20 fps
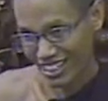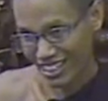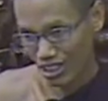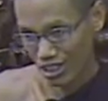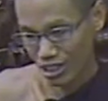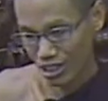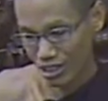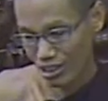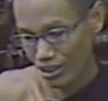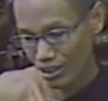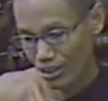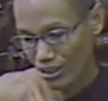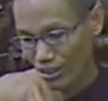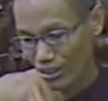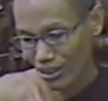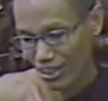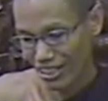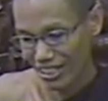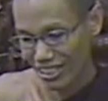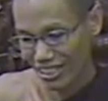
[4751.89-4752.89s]

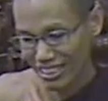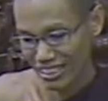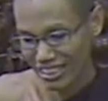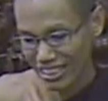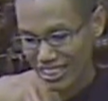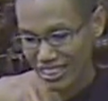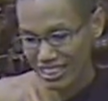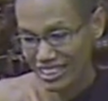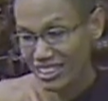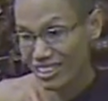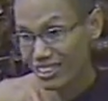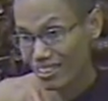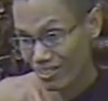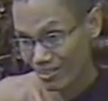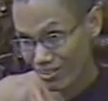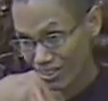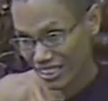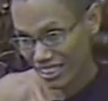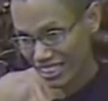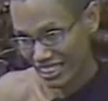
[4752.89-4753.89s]
so that is a
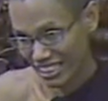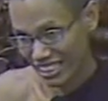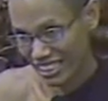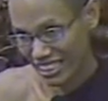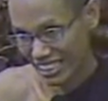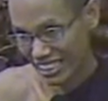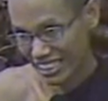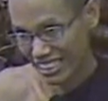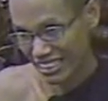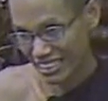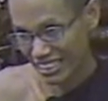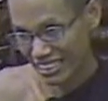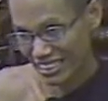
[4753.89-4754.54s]
different thinking.